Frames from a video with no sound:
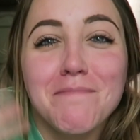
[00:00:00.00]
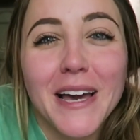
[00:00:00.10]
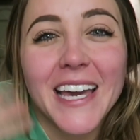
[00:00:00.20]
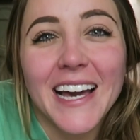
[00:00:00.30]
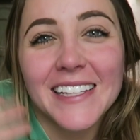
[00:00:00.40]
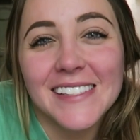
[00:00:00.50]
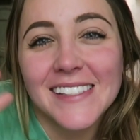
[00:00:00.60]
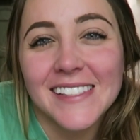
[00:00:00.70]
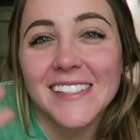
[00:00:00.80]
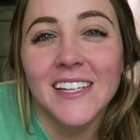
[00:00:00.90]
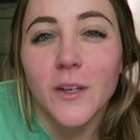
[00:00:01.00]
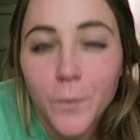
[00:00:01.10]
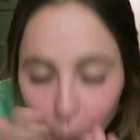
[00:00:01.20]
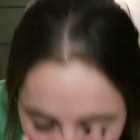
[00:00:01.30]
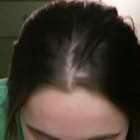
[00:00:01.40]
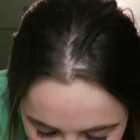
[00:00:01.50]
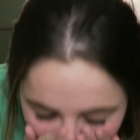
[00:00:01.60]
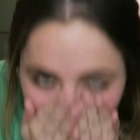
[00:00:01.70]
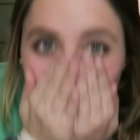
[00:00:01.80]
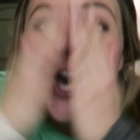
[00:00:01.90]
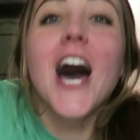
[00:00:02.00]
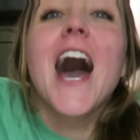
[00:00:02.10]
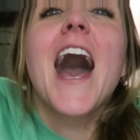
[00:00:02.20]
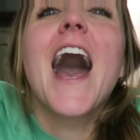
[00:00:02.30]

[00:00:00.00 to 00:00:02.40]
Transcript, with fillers: Bye, guys. Mwah.